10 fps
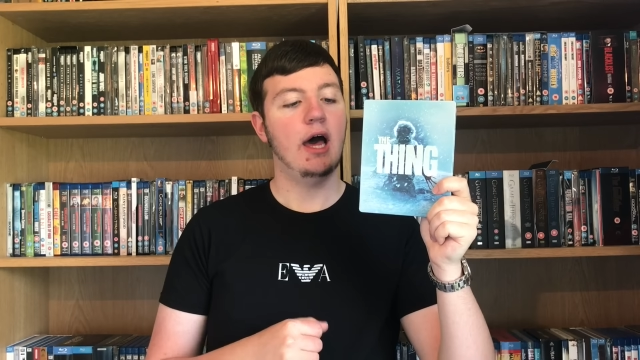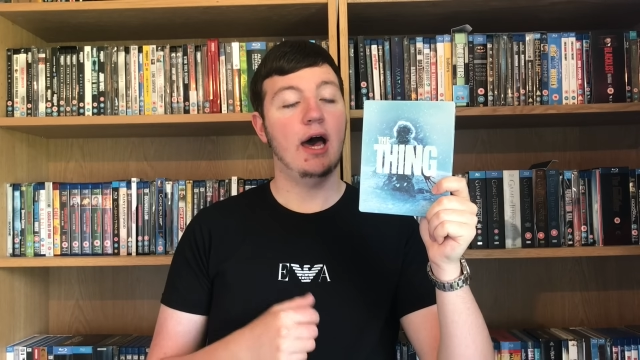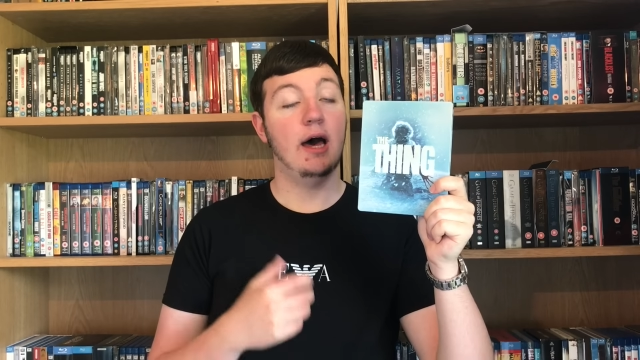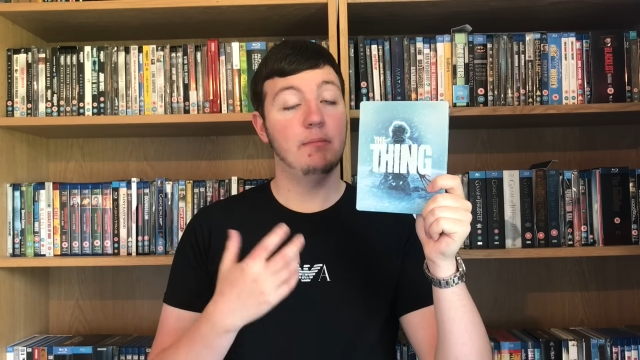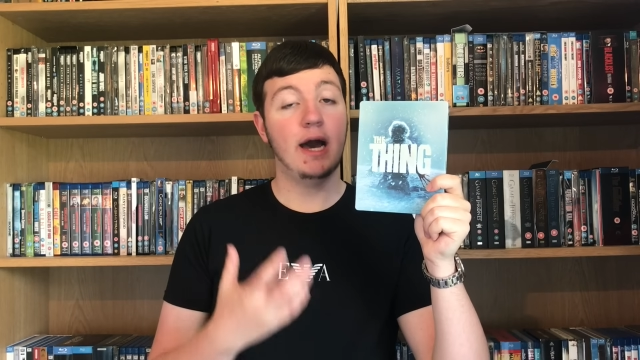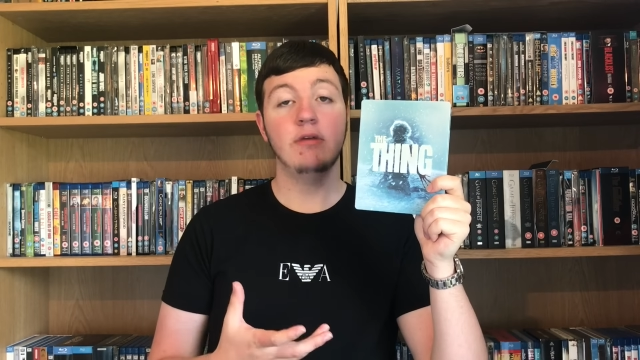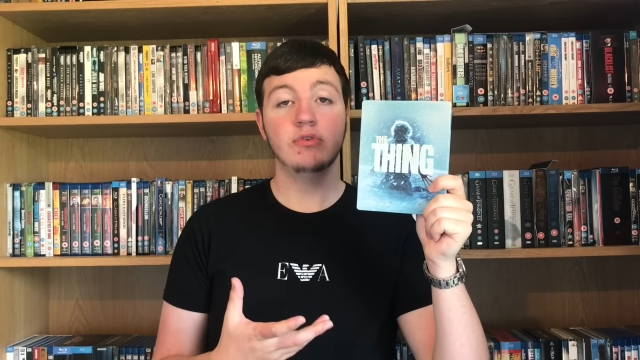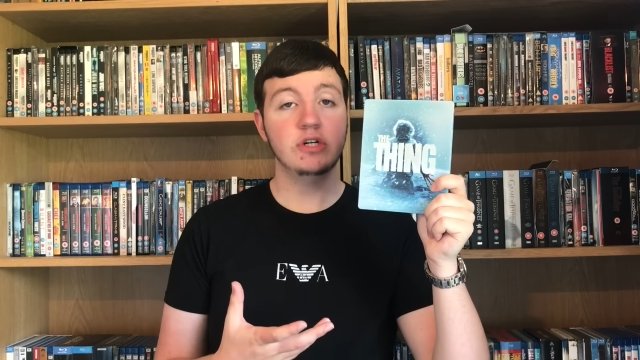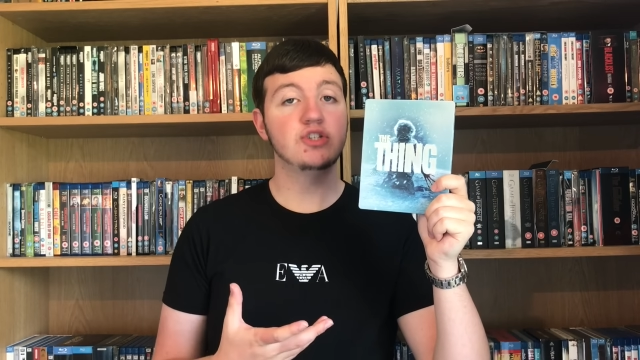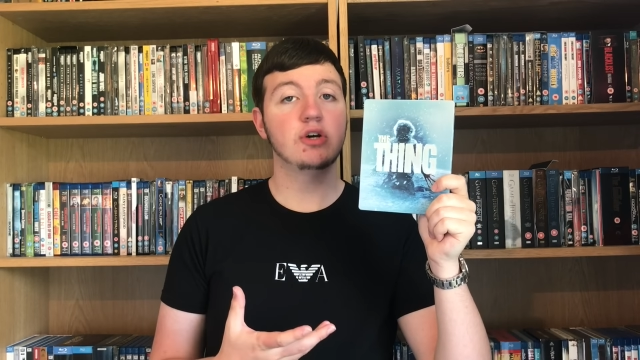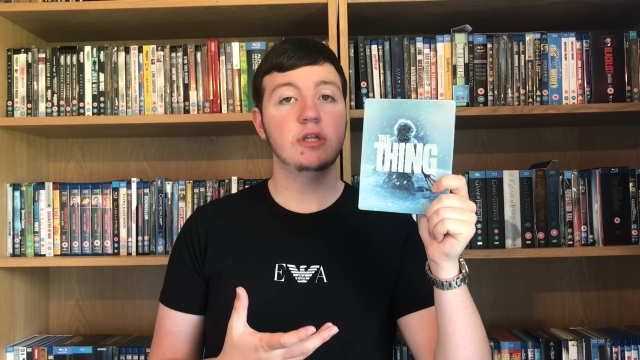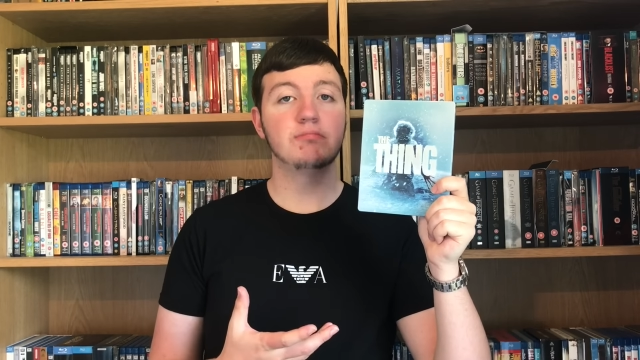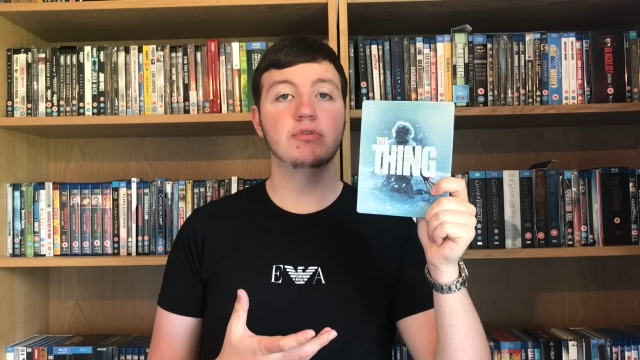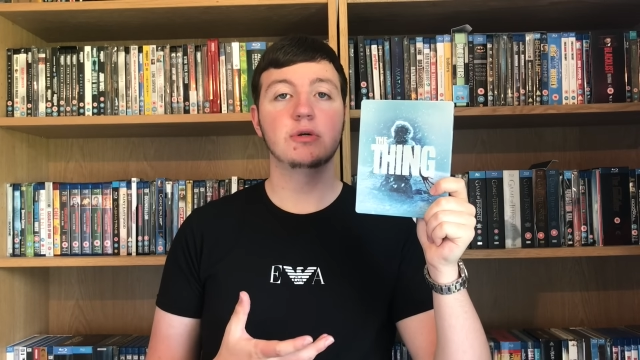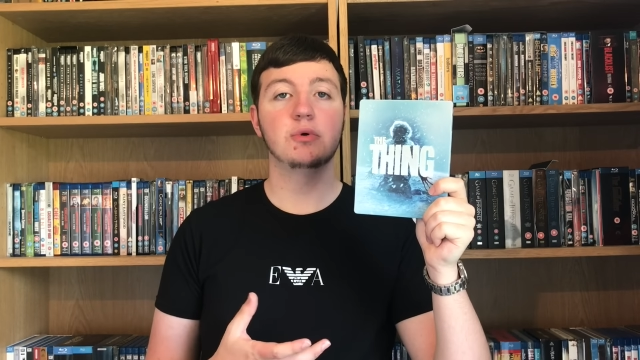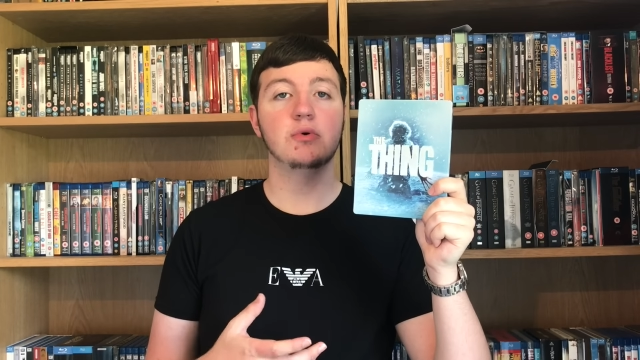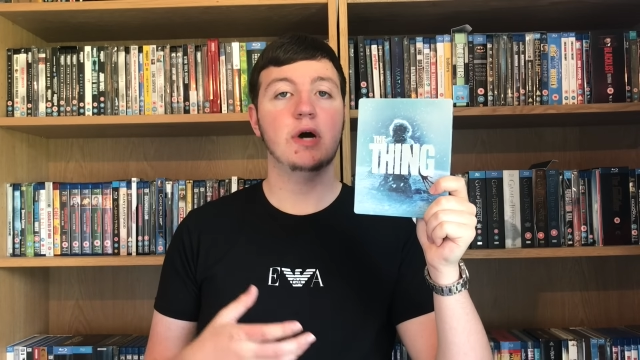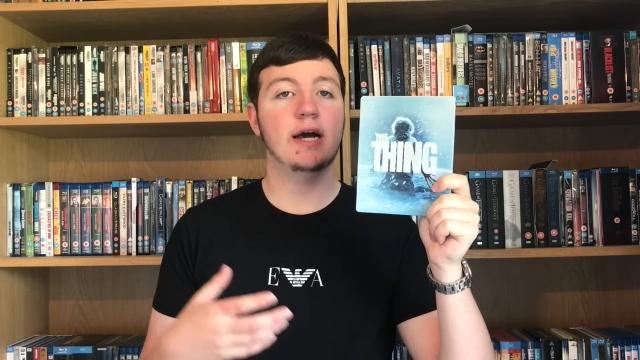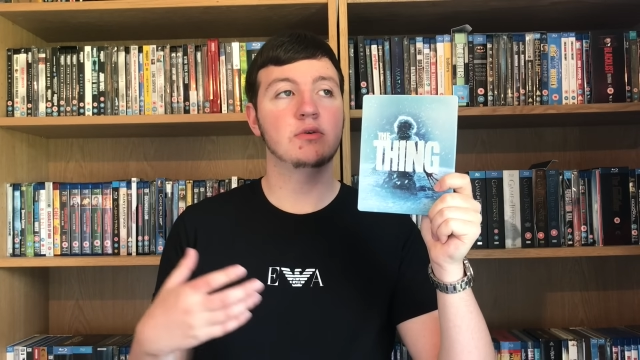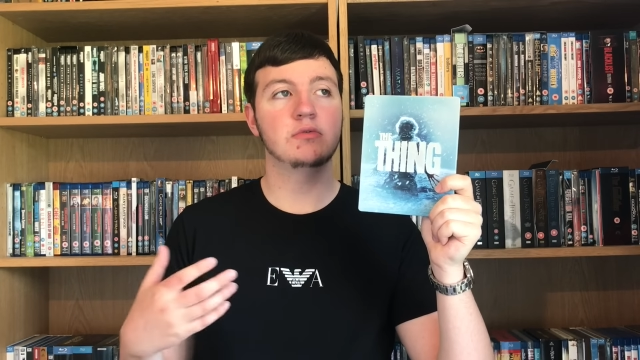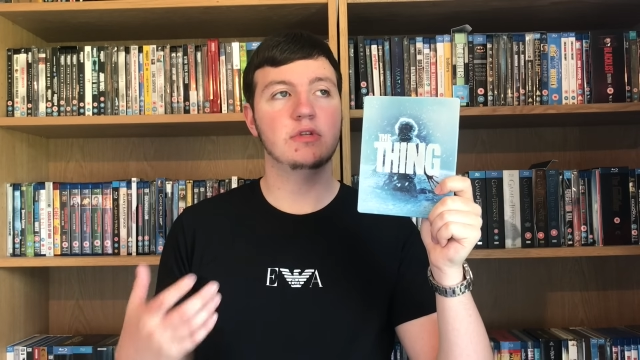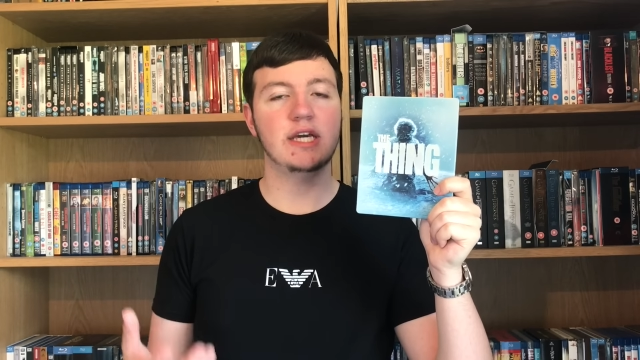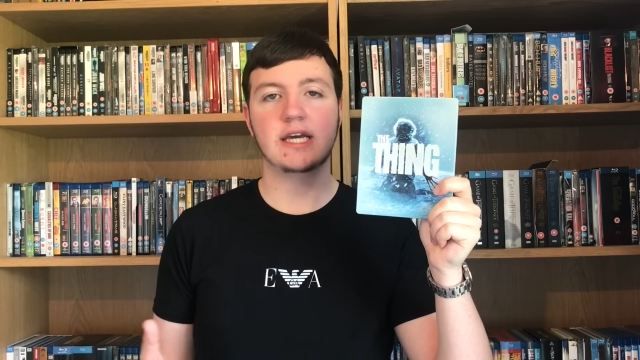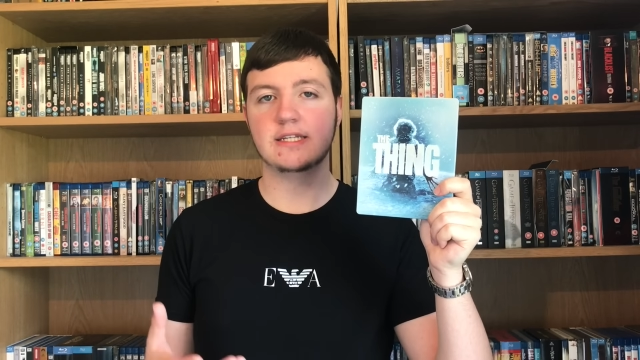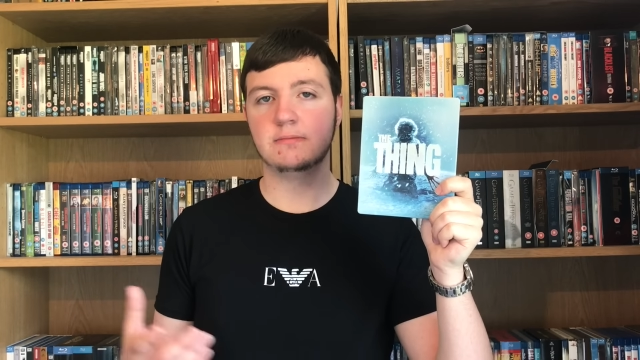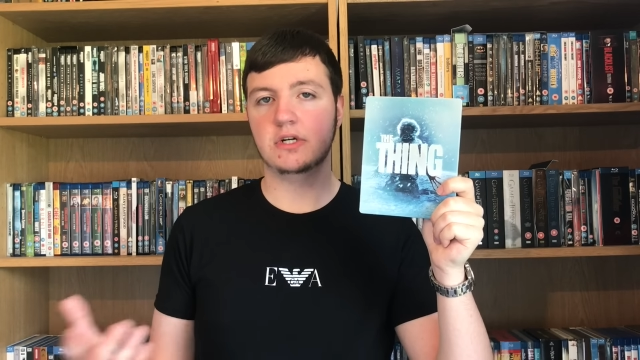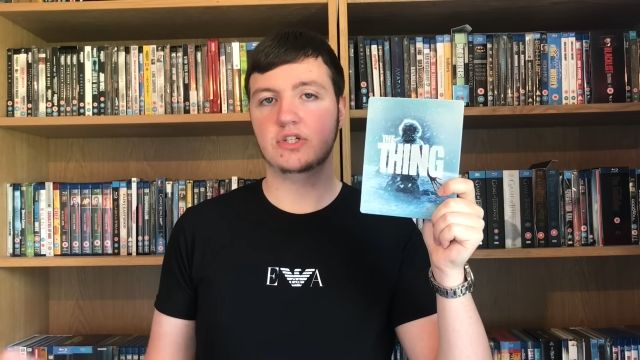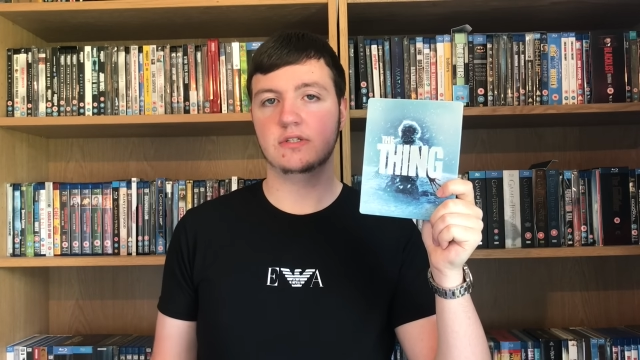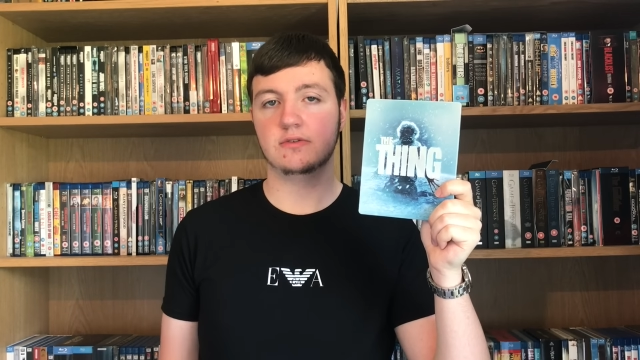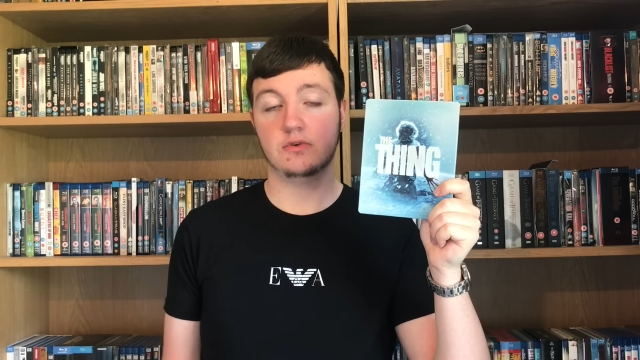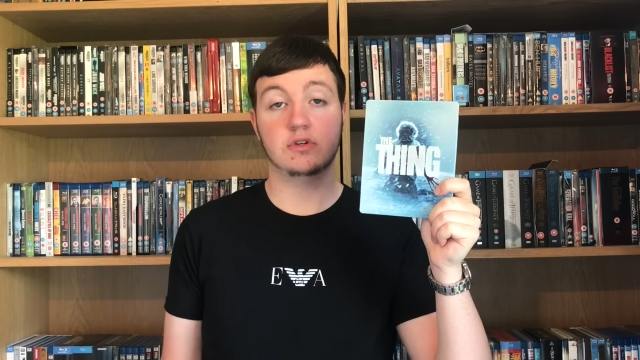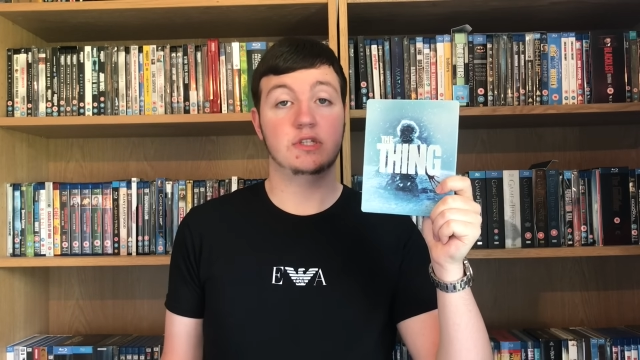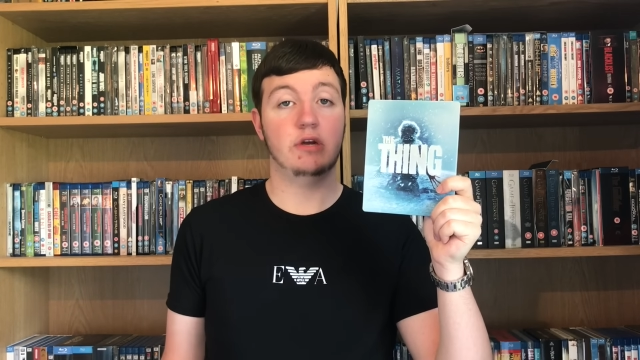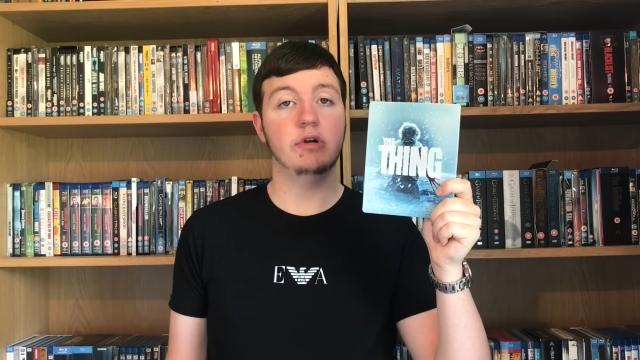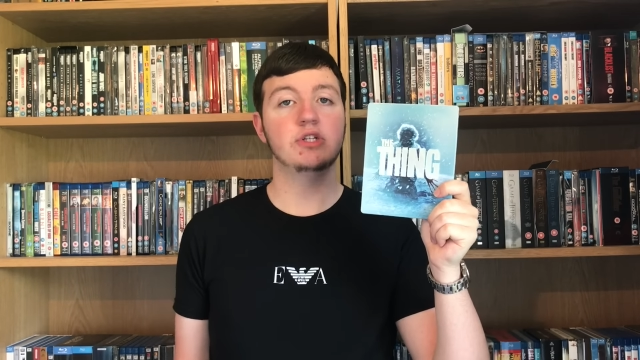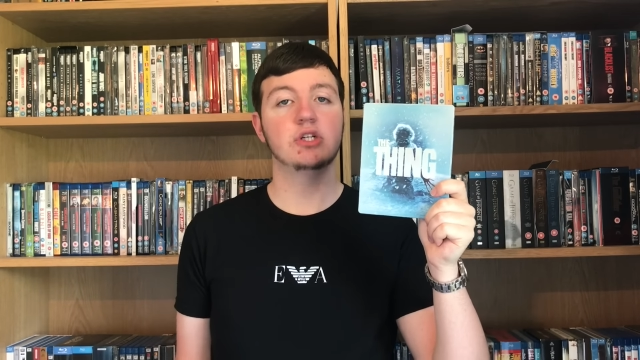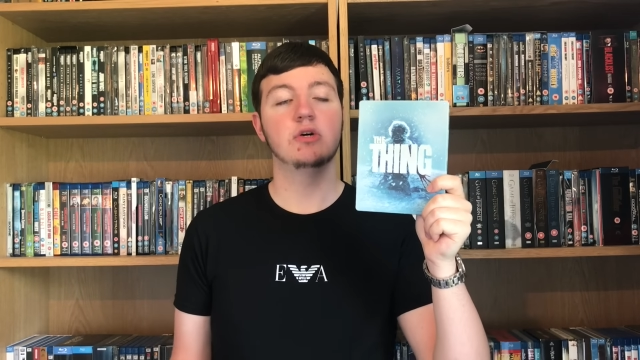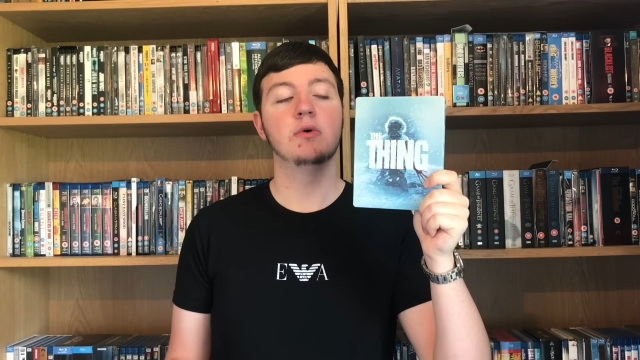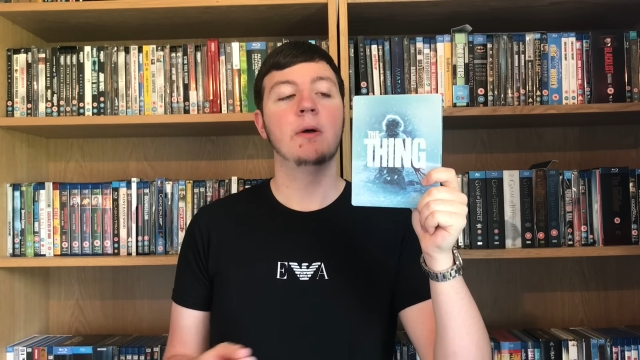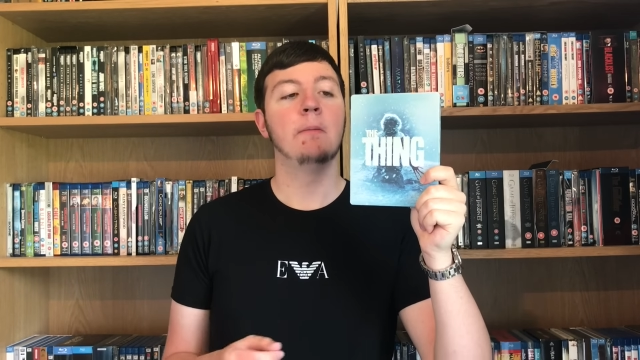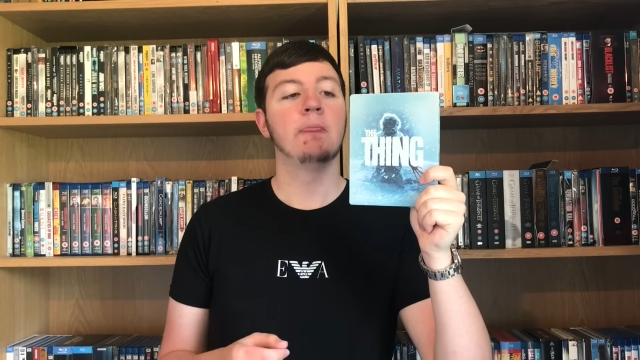Um, but I really enjoy the prequel, I don't like it as much as of course the original,